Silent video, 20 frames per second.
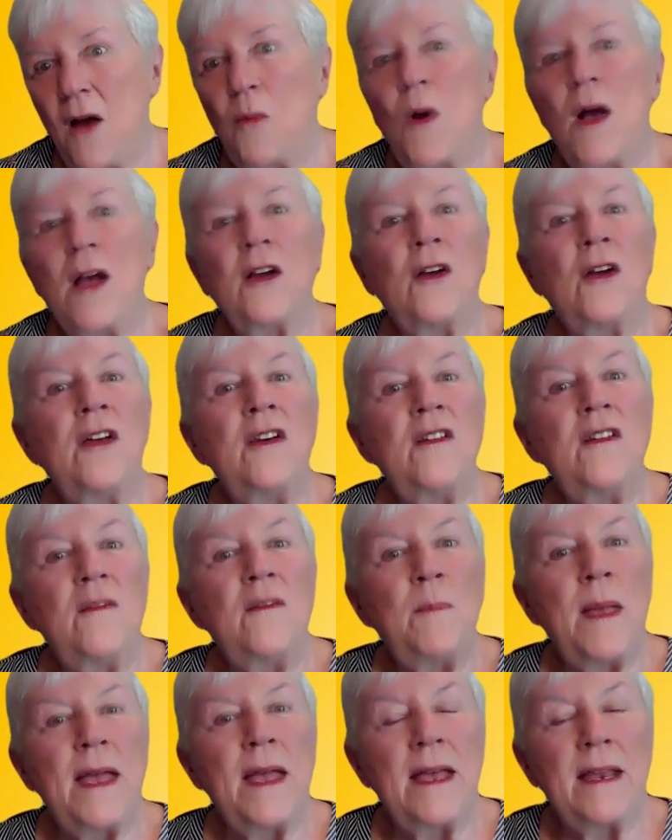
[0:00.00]
what could
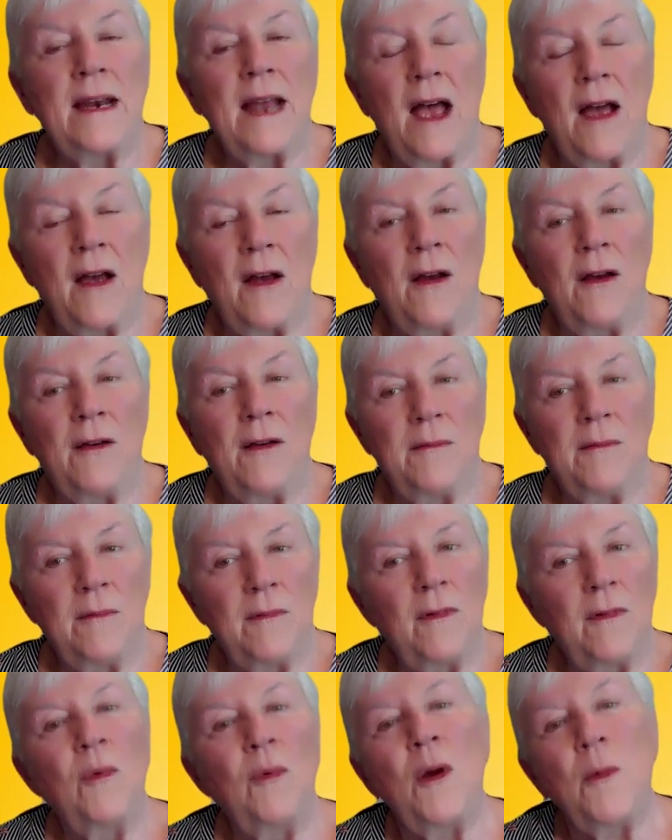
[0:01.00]
have been a
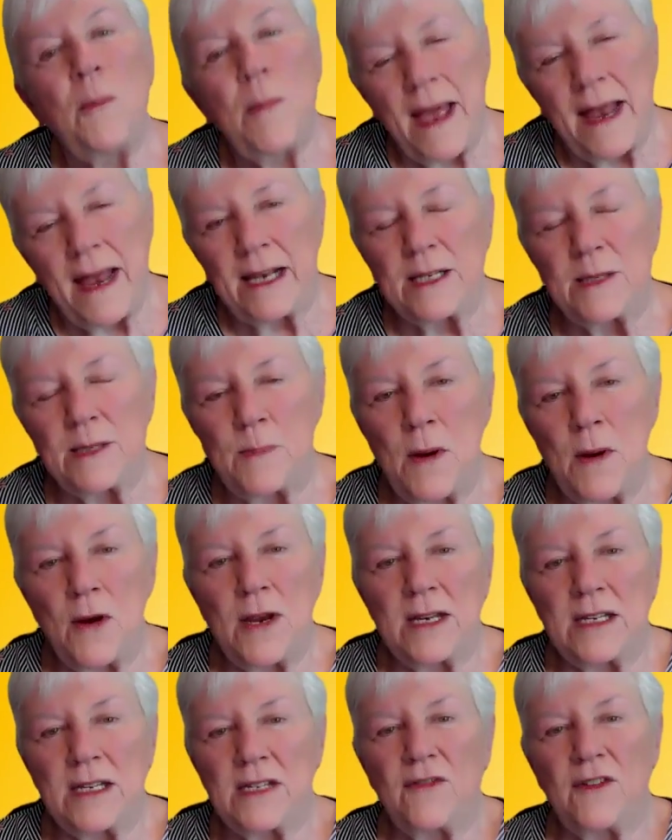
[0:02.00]
real bad
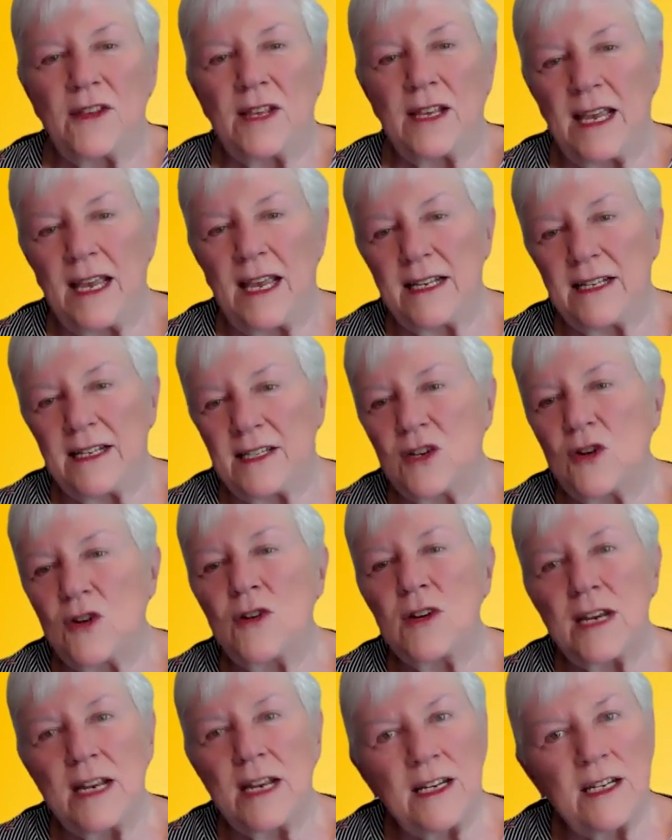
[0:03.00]
experience for the kids
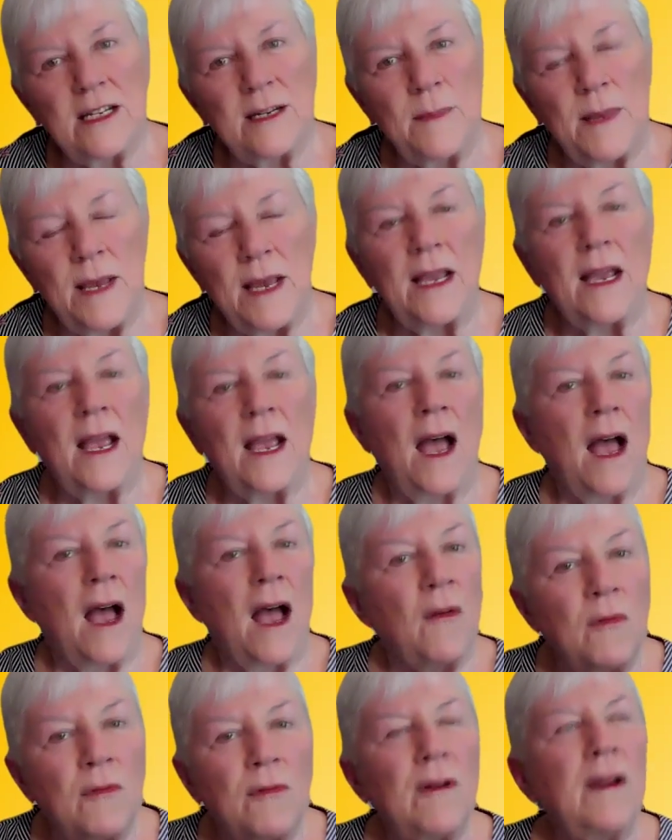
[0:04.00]
turned into be
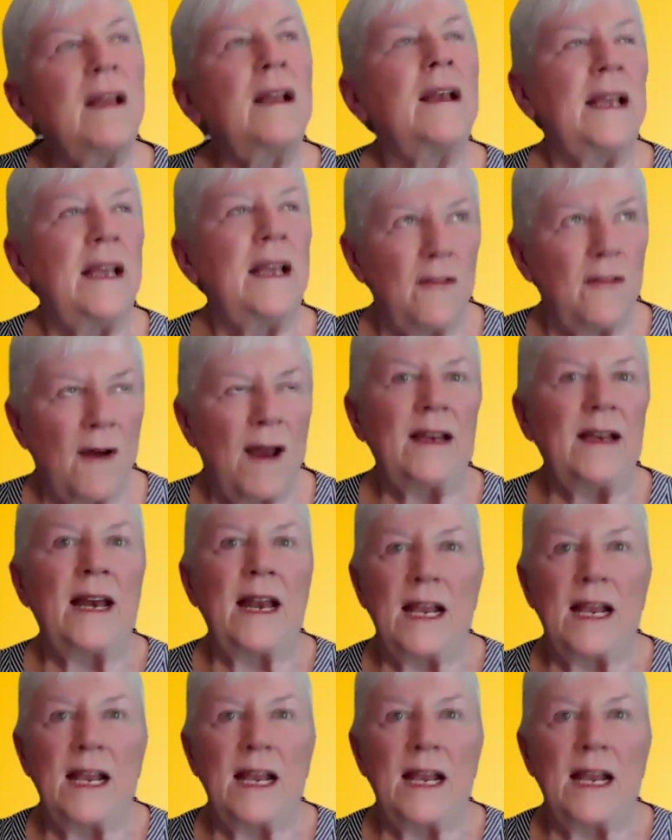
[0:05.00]
a really great